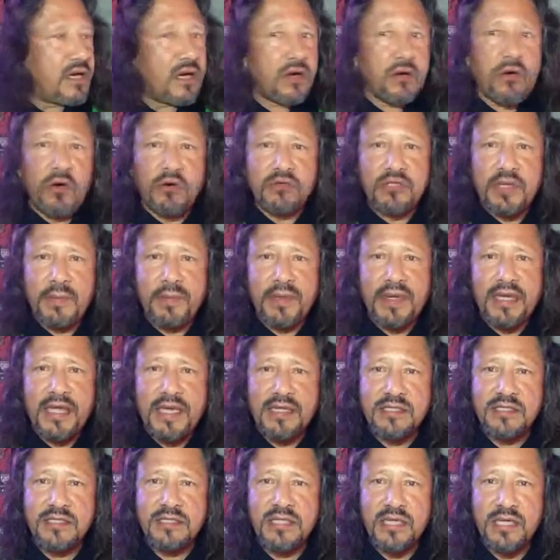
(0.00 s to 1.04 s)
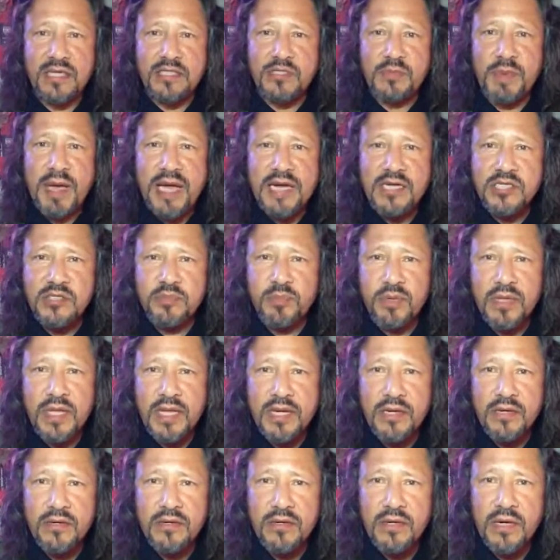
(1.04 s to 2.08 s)
goes up against the Spanish
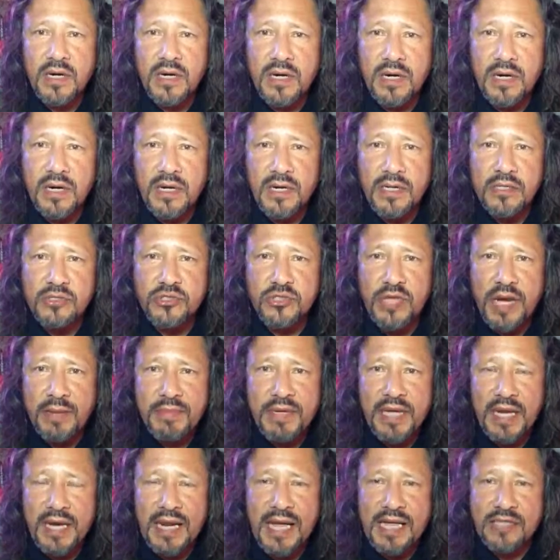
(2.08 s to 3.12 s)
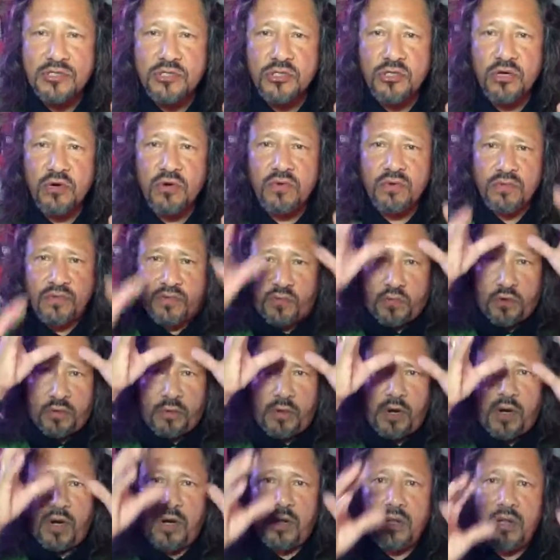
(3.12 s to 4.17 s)
player Xabi Alonso for a
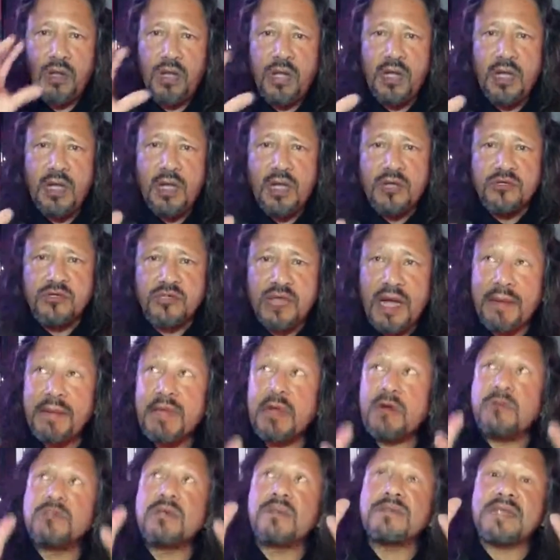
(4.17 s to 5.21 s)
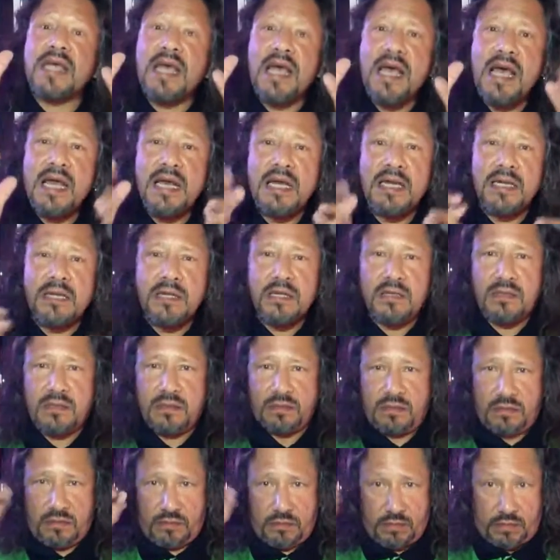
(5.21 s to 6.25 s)
ball. Xabi goes up to head it.
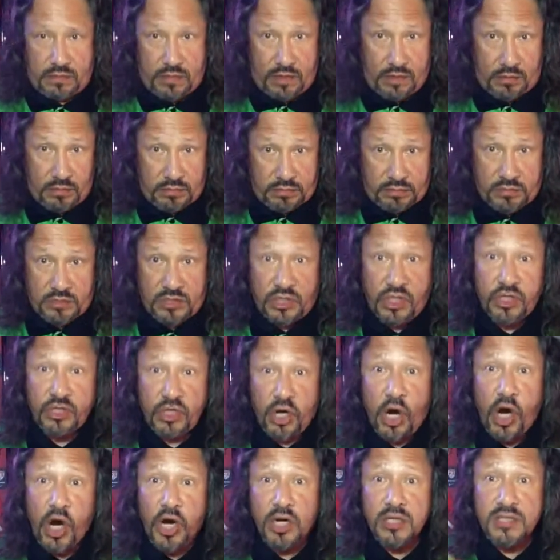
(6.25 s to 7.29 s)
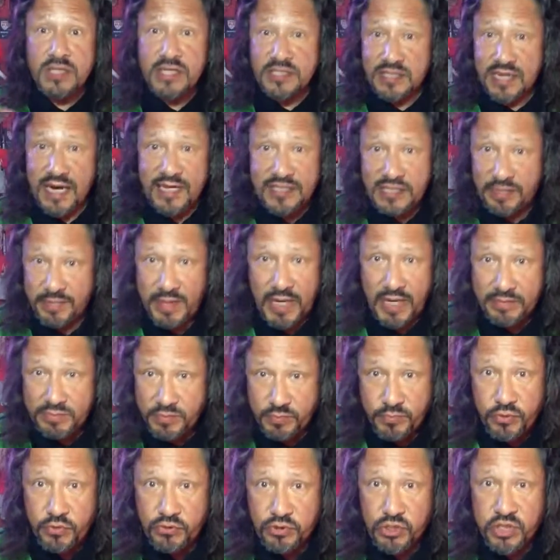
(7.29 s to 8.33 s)
De Jong decides he becomes
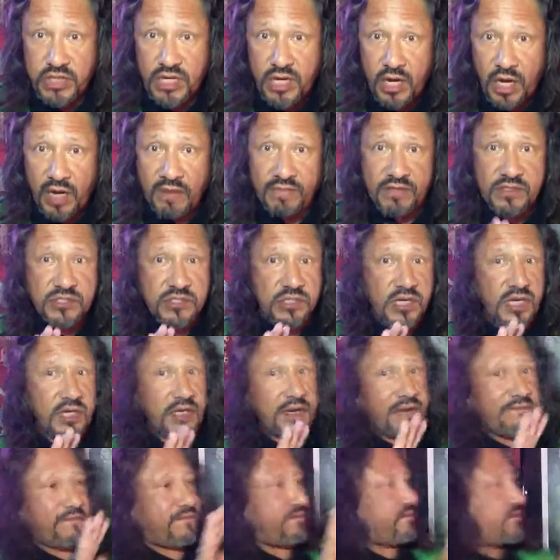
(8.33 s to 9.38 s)
Bruce Lee all of a sudden and